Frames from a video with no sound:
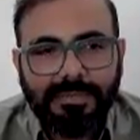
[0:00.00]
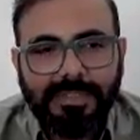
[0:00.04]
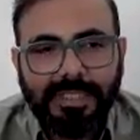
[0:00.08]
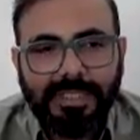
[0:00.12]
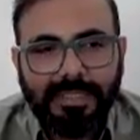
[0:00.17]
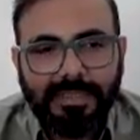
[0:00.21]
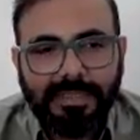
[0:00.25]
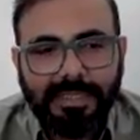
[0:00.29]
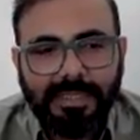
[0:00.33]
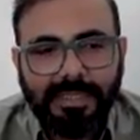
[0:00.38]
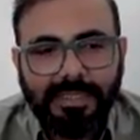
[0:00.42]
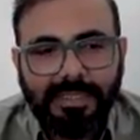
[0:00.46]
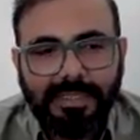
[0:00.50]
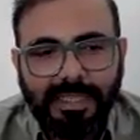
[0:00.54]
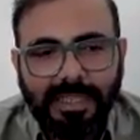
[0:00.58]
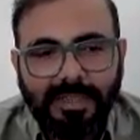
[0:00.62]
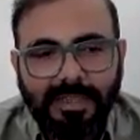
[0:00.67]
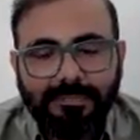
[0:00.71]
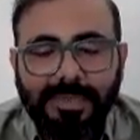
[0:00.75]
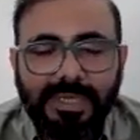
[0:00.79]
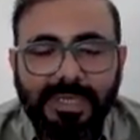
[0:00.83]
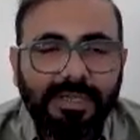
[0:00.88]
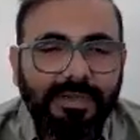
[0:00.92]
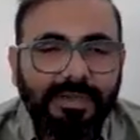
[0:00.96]
they
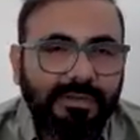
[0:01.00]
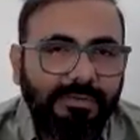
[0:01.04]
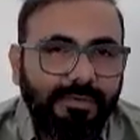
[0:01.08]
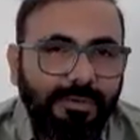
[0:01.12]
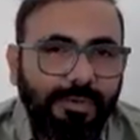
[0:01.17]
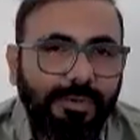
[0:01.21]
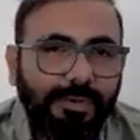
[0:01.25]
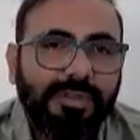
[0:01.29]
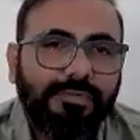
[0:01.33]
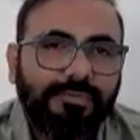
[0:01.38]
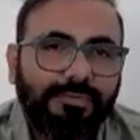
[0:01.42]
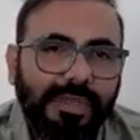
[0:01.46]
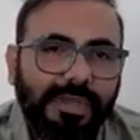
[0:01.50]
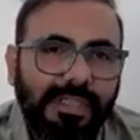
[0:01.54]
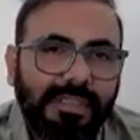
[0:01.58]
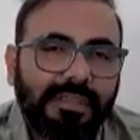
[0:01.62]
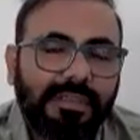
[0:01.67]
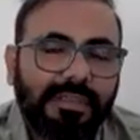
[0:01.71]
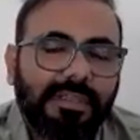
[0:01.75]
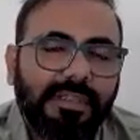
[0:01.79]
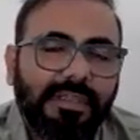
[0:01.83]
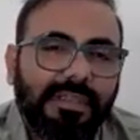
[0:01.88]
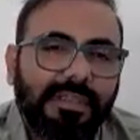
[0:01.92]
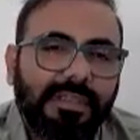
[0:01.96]
have been doing
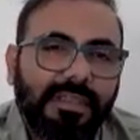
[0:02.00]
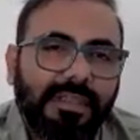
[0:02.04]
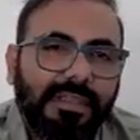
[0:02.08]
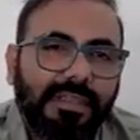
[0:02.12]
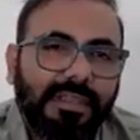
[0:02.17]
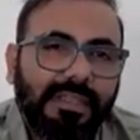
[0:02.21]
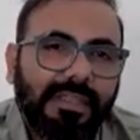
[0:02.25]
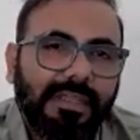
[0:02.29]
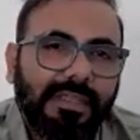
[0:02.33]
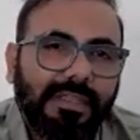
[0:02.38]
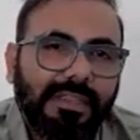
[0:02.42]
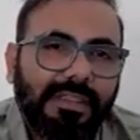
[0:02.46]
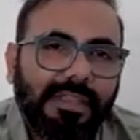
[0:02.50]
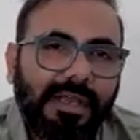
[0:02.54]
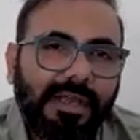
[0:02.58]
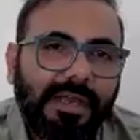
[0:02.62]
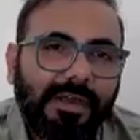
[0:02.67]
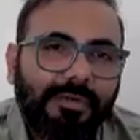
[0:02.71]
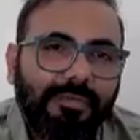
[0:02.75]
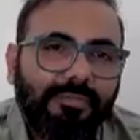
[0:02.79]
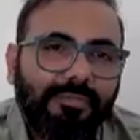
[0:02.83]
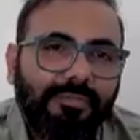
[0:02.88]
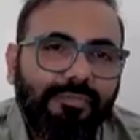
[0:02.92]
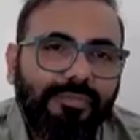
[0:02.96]
well.
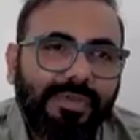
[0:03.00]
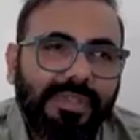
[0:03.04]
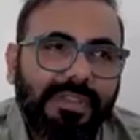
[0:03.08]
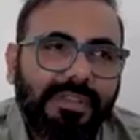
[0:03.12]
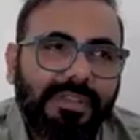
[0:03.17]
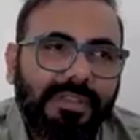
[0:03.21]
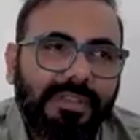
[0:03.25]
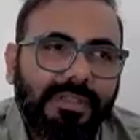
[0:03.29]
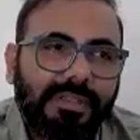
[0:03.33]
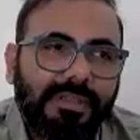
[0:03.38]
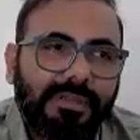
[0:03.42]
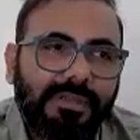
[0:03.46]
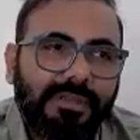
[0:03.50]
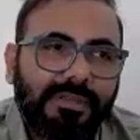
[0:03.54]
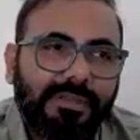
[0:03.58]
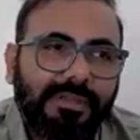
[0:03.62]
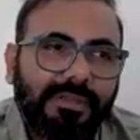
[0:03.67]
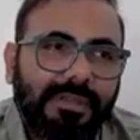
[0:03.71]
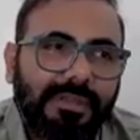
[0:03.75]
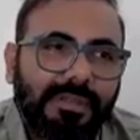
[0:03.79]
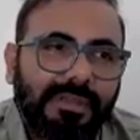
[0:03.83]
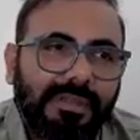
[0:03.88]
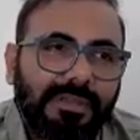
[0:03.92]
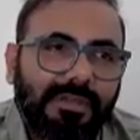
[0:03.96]
Now, with
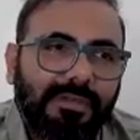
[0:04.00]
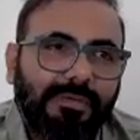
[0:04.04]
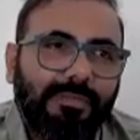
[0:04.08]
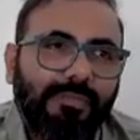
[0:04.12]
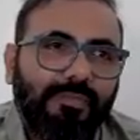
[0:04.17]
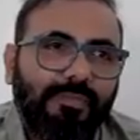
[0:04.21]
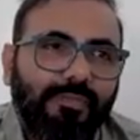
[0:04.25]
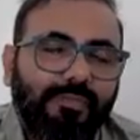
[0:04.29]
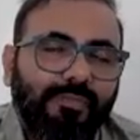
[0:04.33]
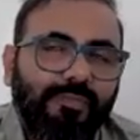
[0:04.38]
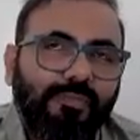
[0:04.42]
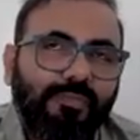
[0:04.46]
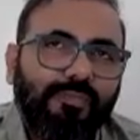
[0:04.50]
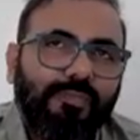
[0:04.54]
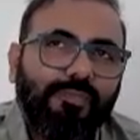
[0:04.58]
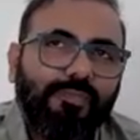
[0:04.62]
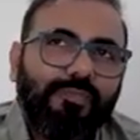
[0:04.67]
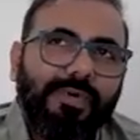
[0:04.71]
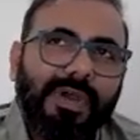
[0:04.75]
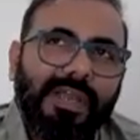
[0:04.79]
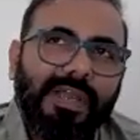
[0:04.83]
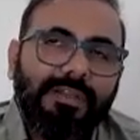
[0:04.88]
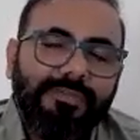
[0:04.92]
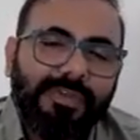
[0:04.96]

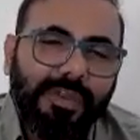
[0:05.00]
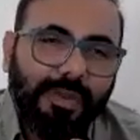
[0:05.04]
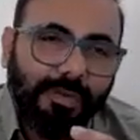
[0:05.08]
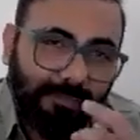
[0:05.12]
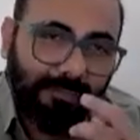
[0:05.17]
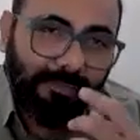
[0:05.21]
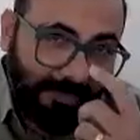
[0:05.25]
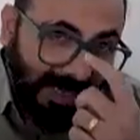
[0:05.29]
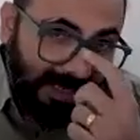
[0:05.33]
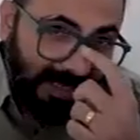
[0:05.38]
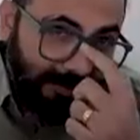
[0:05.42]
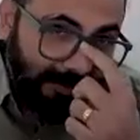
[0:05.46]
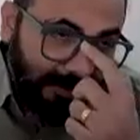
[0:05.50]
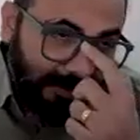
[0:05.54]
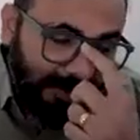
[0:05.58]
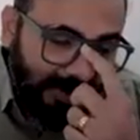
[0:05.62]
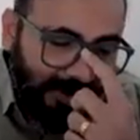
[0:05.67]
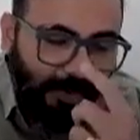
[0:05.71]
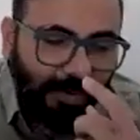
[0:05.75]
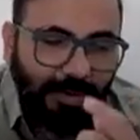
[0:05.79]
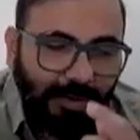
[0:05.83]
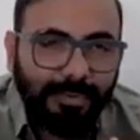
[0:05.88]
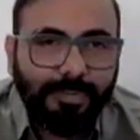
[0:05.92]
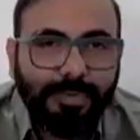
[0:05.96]
while we
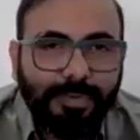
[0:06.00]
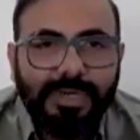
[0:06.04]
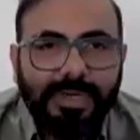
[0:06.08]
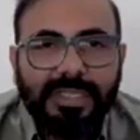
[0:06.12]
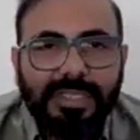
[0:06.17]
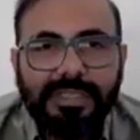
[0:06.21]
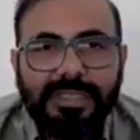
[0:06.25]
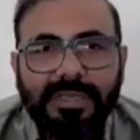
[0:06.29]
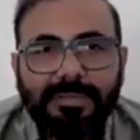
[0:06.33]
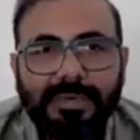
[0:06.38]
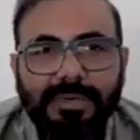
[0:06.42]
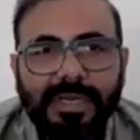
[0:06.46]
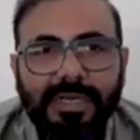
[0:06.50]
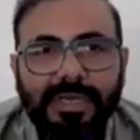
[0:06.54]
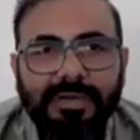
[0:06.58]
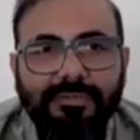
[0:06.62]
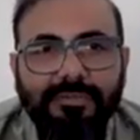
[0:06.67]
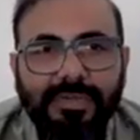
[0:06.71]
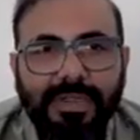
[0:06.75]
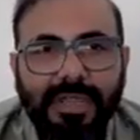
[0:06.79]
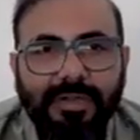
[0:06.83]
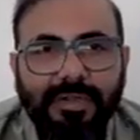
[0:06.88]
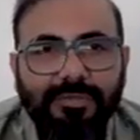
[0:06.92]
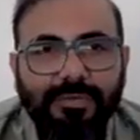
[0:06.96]
were onboarding them,
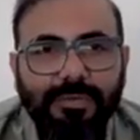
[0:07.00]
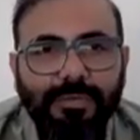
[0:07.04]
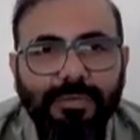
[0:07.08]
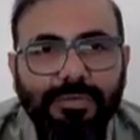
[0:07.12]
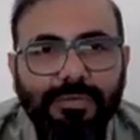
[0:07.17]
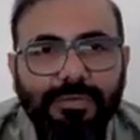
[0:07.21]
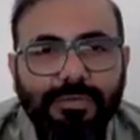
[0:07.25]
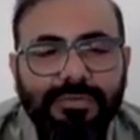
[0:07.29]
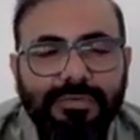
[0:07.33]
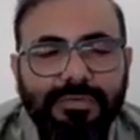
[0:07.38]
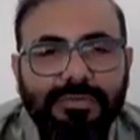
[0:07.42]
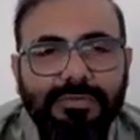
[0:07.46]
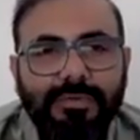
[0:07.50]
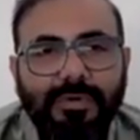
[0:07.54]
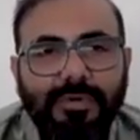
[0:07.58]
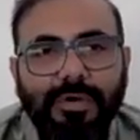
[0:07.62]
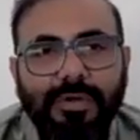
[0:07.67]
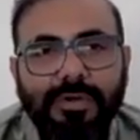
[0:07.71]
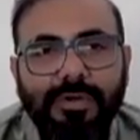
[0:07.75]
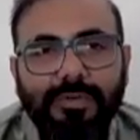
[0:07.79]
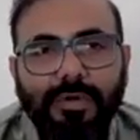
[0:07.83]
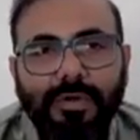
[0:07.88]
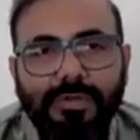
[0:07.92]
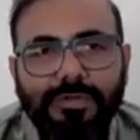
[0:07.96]
right, we have to
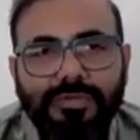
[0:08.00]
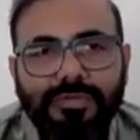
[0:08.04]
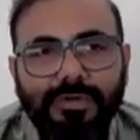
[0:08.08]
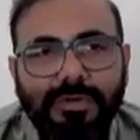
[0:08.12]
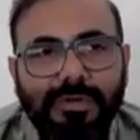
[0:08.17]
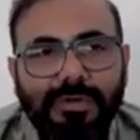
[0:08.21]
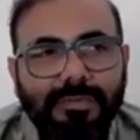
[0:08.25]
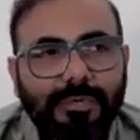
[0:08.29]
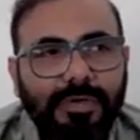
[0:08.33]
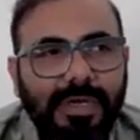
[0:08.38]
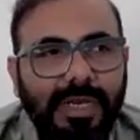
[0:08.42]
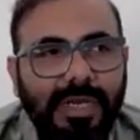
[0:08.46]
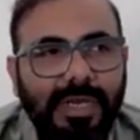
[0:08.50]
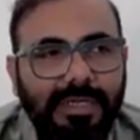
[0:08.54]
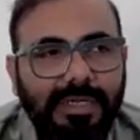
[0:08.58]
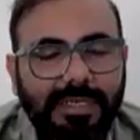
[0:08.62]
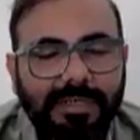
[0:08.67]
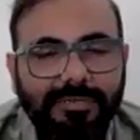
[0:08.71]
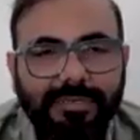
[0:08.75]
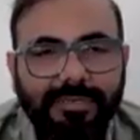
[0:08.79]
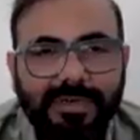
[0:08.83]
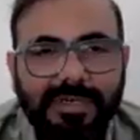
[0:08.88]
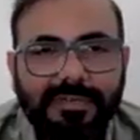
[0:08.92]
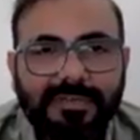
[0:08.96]
also onboard like
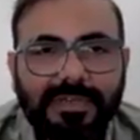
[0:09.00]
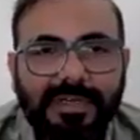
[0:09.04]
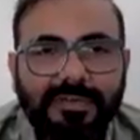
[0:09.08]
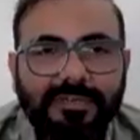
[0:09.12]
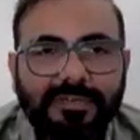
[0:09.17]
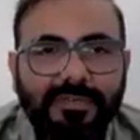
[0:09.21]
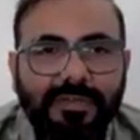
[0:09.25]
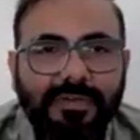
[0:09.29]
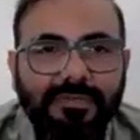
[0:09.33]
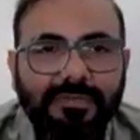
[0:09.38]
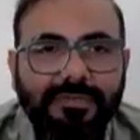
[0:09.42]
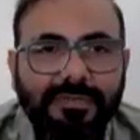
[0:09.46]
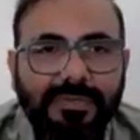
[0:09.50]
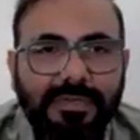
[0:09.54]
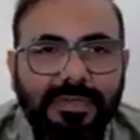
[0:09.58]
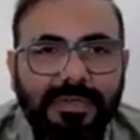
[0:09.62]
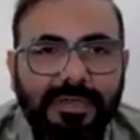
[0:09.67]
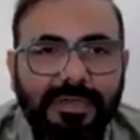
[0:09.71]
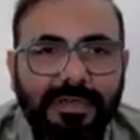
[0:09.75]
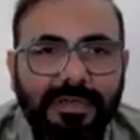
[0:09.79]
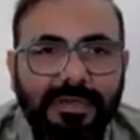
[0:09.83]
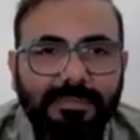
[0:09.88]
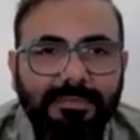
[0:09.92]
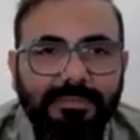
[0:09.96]
different sets of
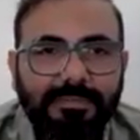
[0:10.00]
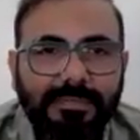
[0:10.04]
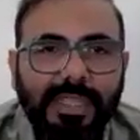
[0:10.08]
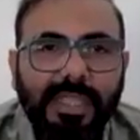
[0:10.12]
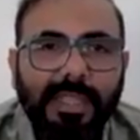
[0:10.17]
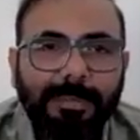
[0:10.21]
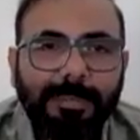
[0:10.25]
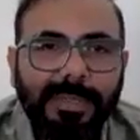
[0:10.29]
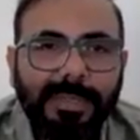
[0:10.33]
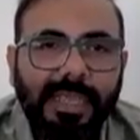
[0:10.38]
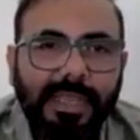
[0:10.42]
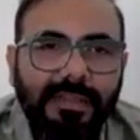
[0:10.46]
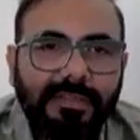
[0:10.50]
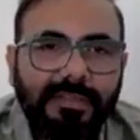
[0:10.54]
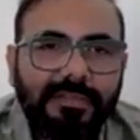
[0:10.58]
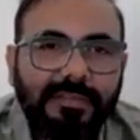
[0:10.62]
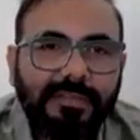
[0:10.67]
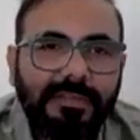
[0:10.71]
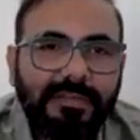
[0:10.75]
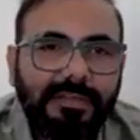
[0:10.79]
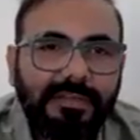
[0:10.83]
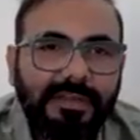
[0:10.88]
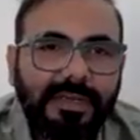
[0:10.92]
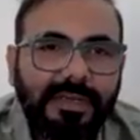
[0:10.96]

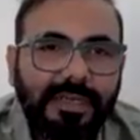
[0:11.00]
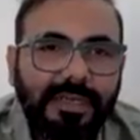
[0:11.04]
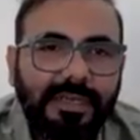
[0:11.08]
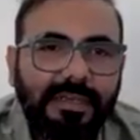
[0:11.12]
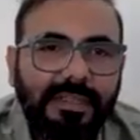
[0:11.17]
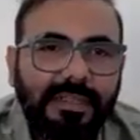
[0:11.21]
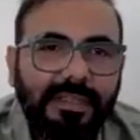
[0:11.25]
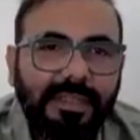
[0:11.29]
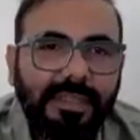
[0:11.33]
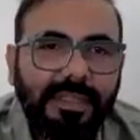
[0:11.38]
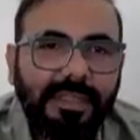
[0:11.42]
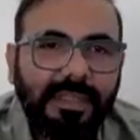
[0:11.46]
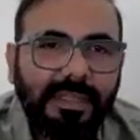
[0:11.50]
APIs, right?